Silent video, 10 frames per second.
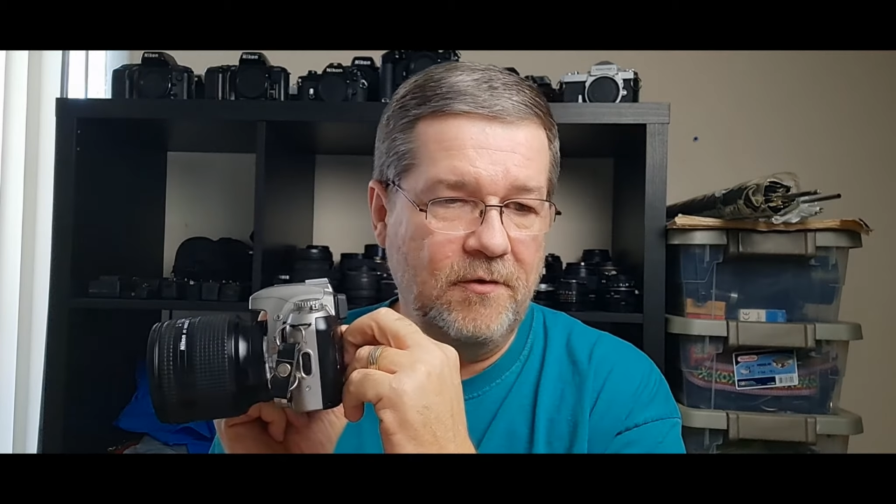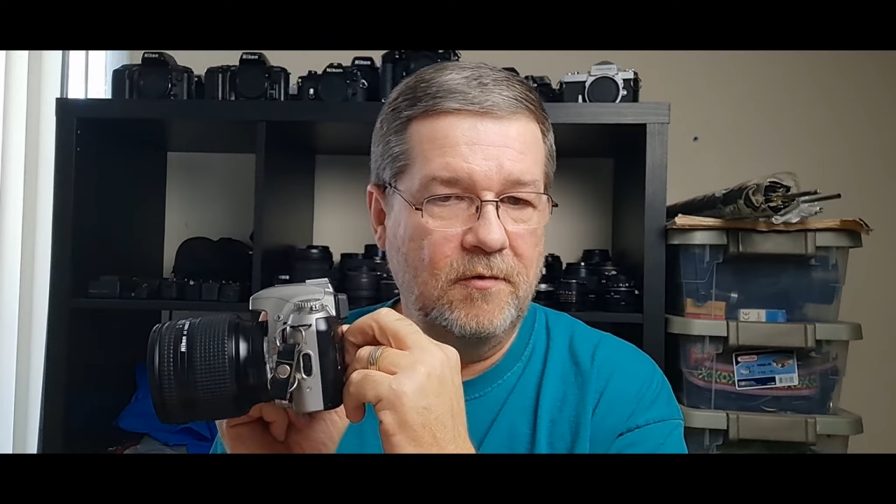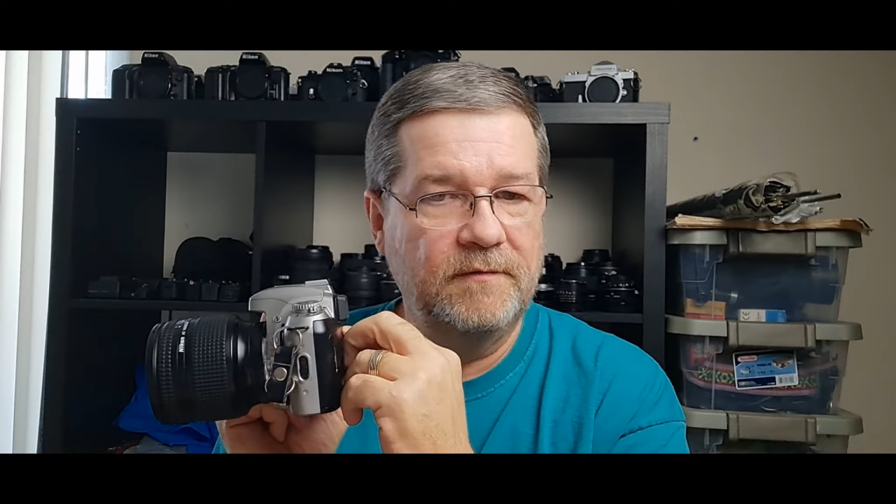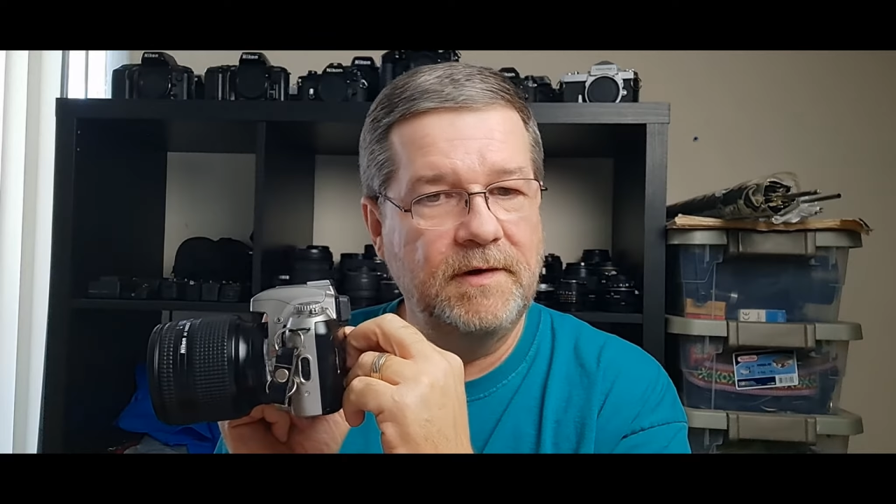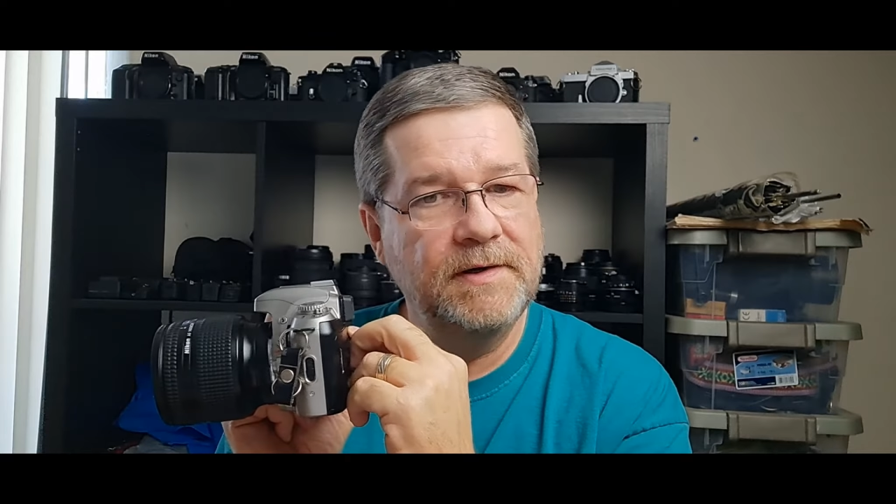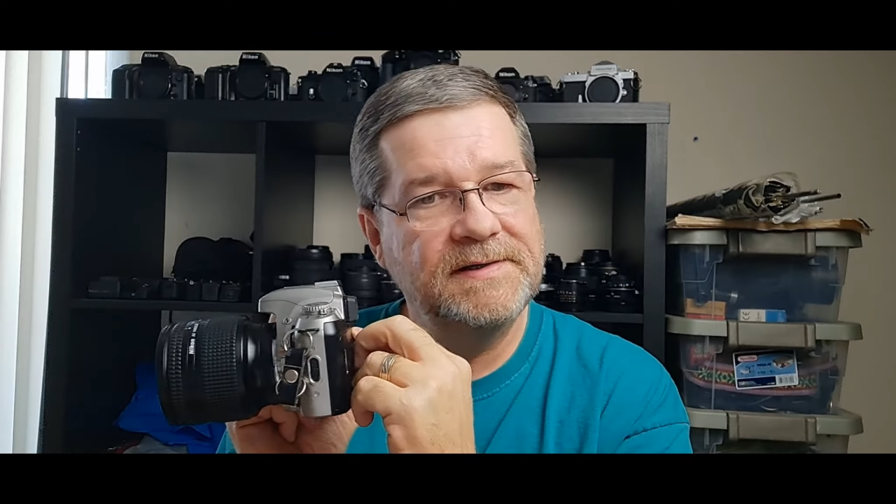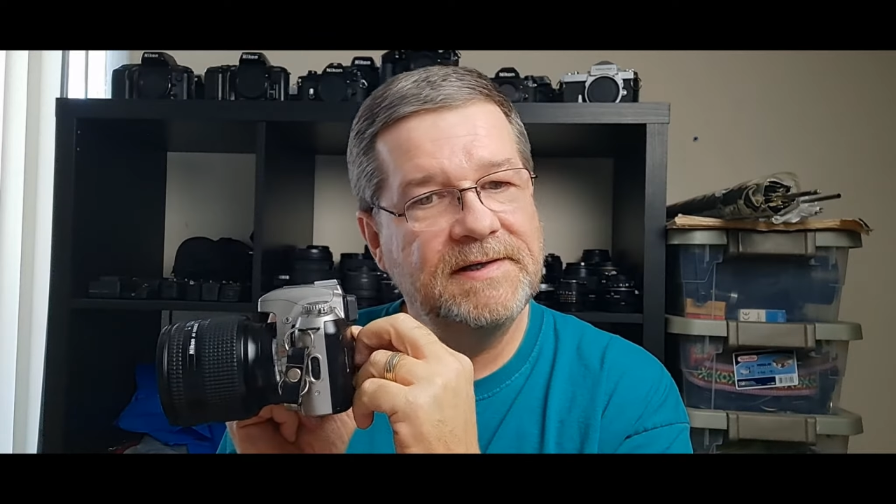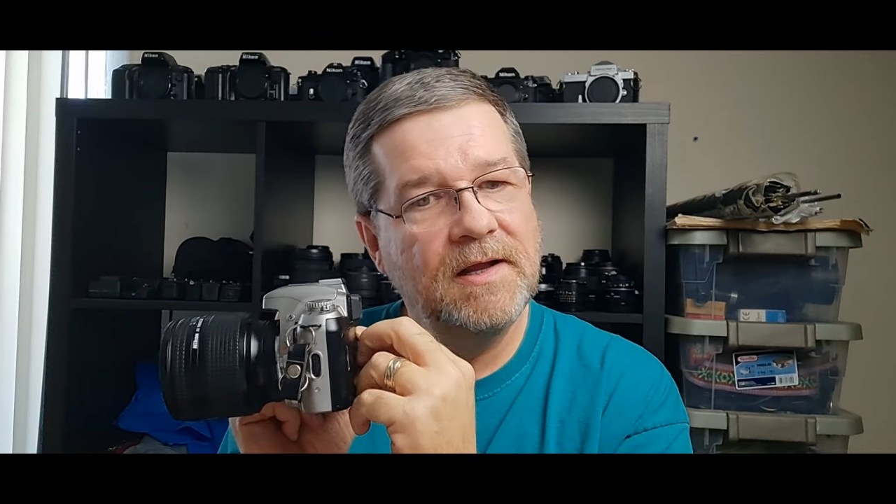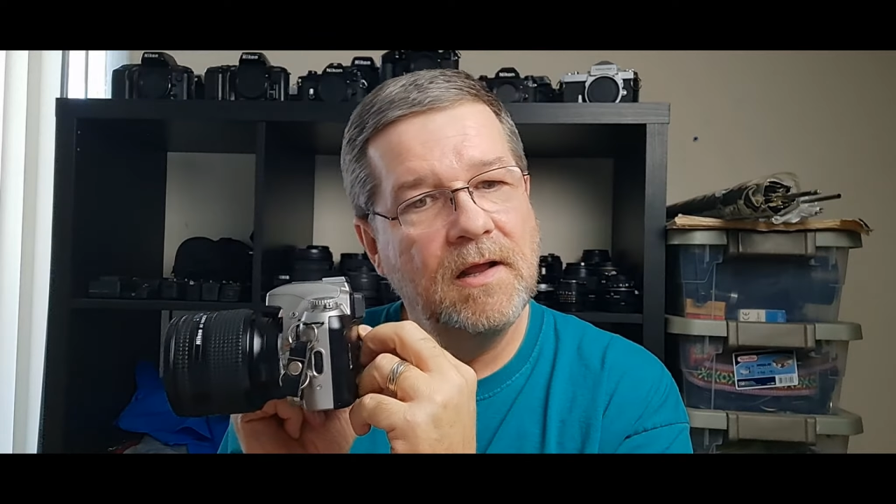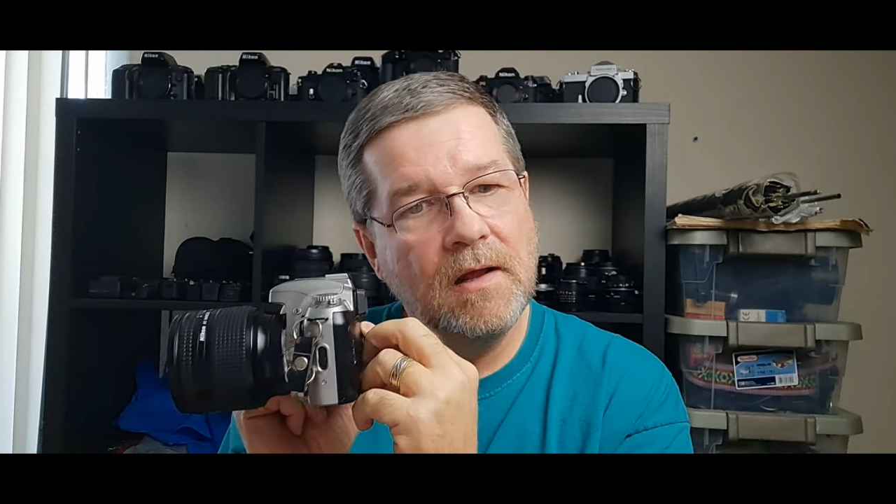over.
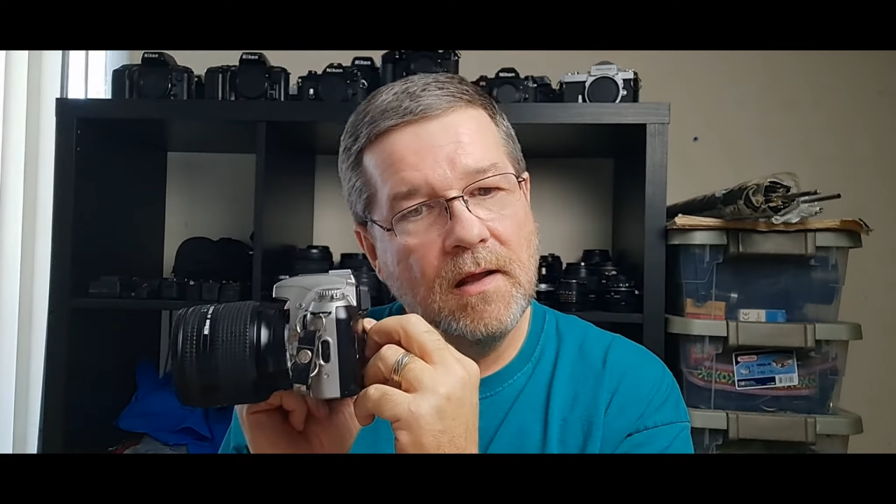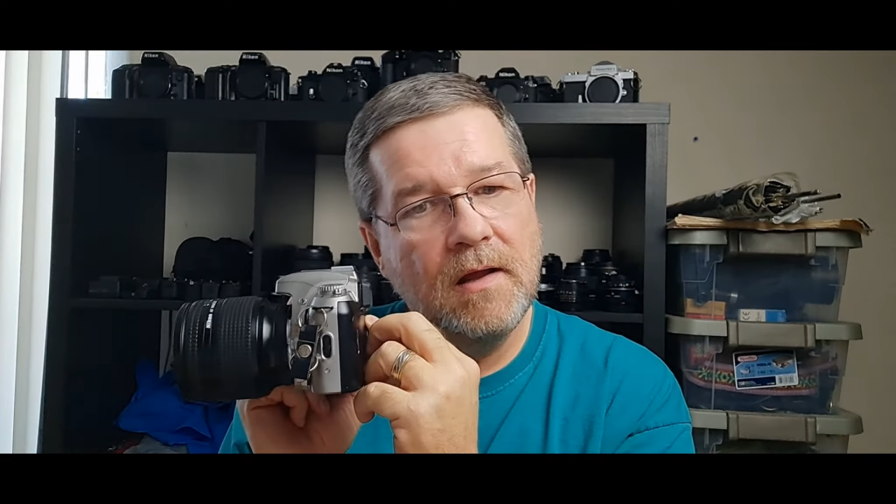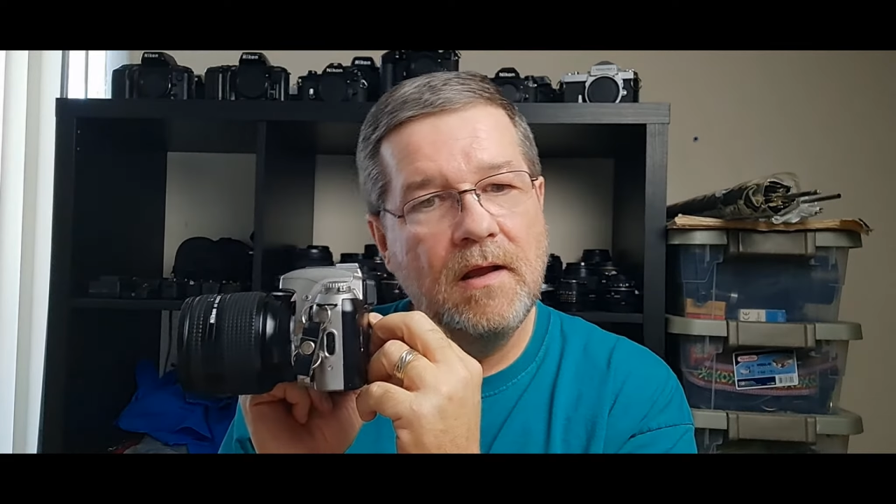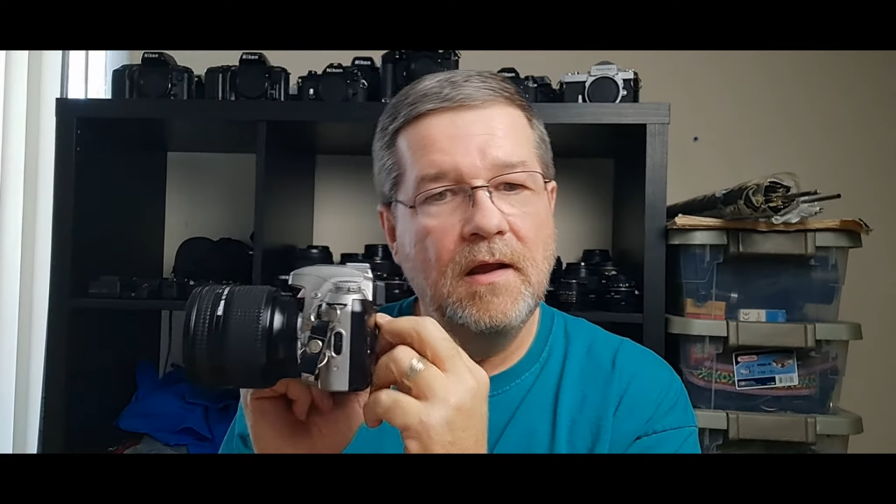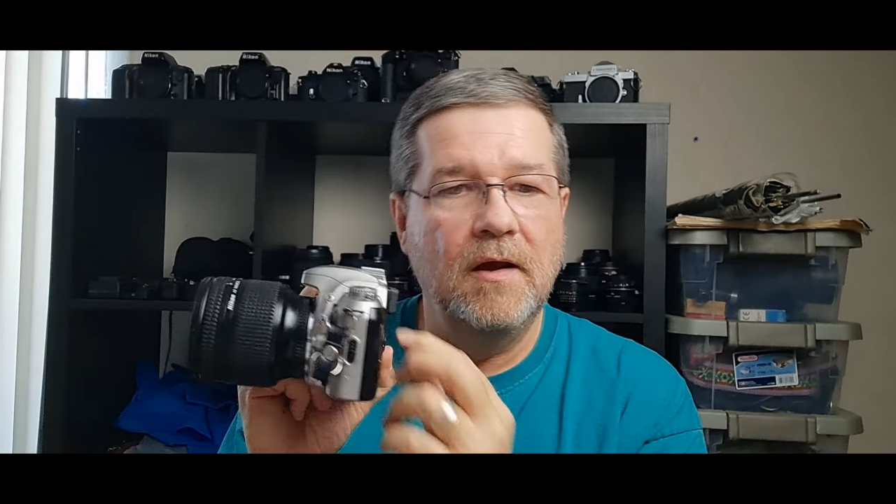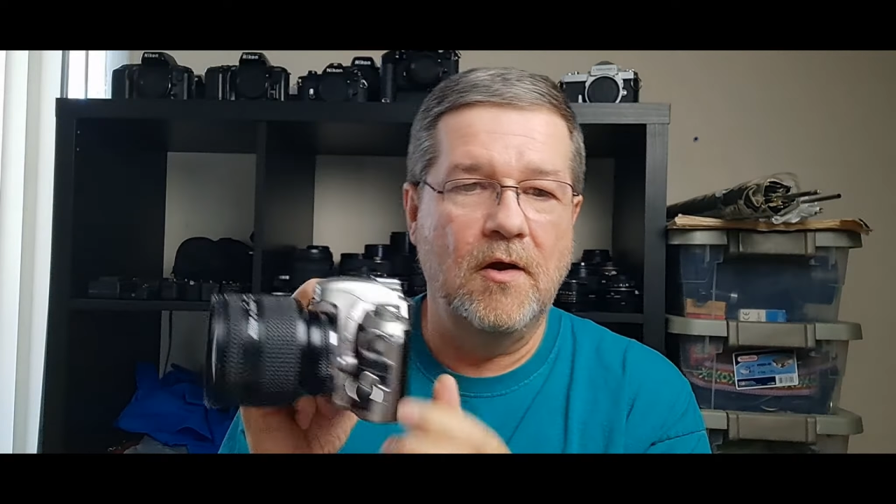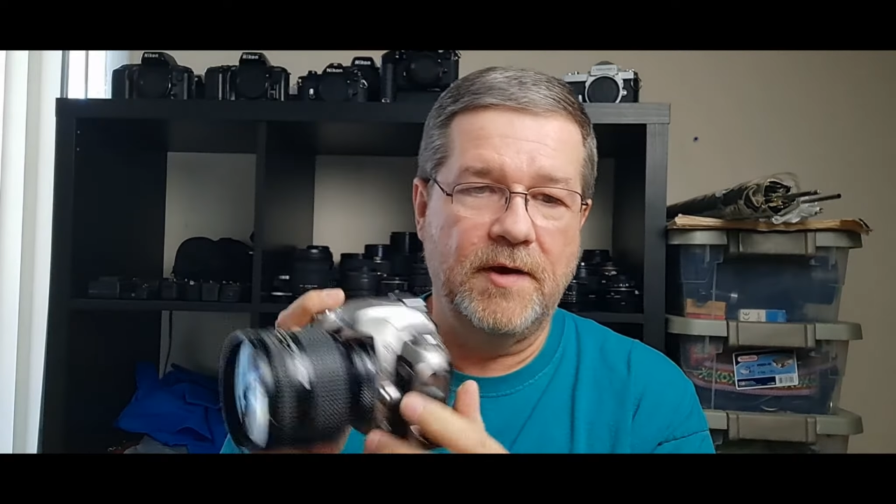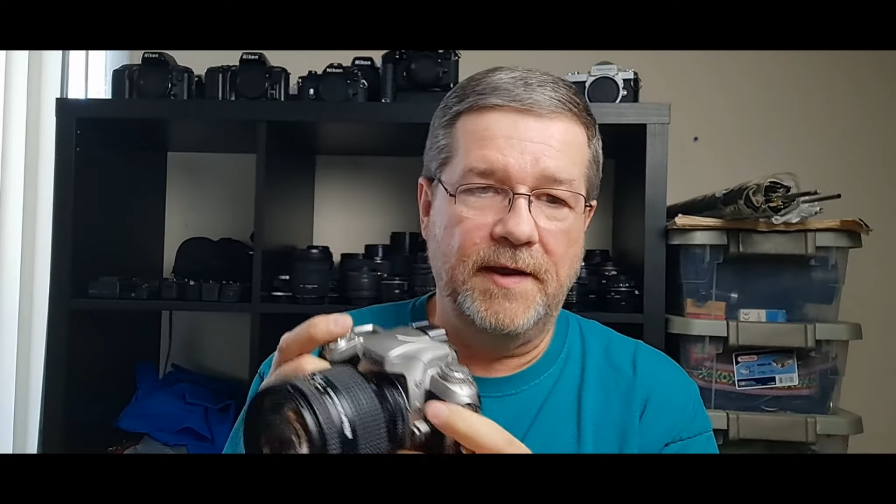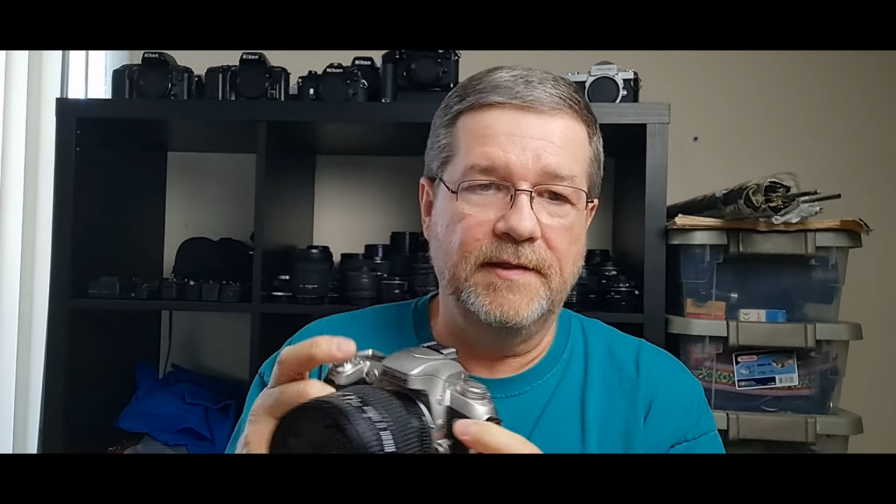Okay,